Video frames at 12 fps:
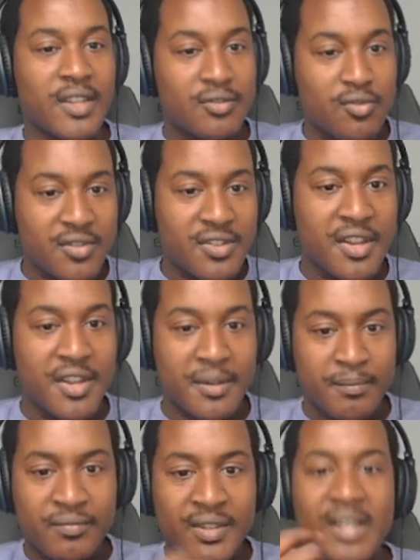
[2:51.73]

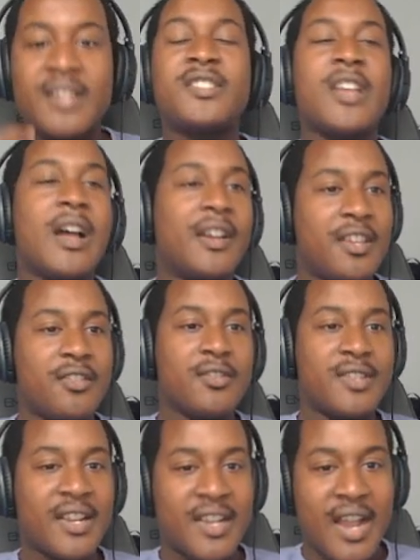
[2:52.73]
interesting. Saki,
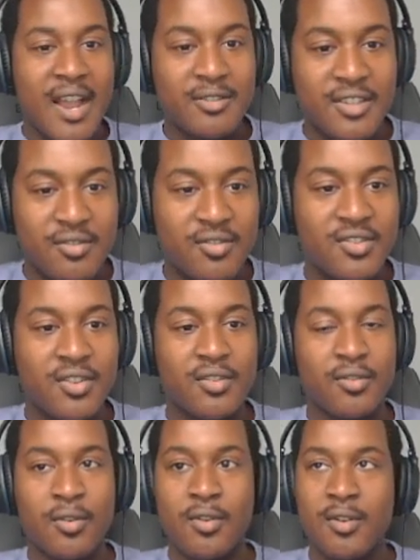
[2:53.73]
there's that guy who's interested
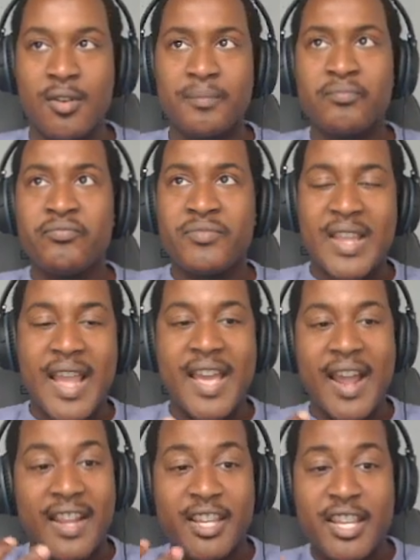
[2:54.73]
in her.
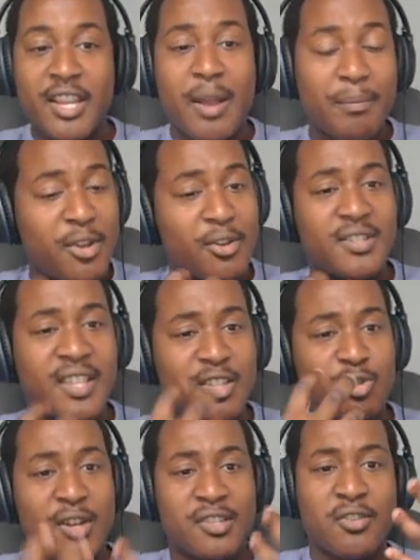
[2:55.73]
And I'm curious if they
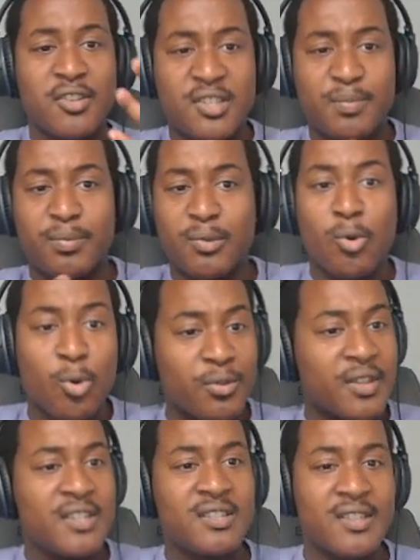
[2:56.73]
try to explore
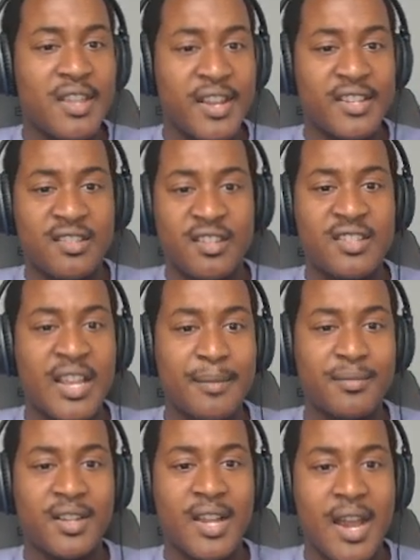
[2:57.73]
these things and
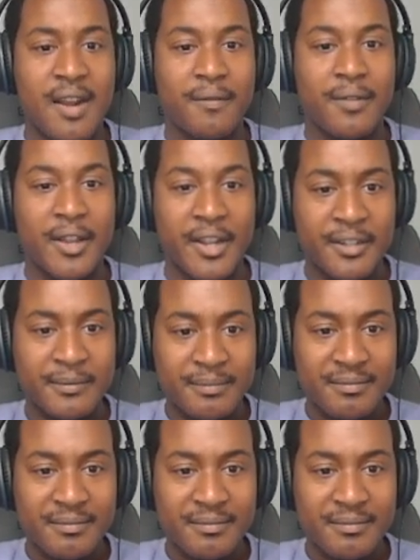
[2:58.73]
attempt to kind of like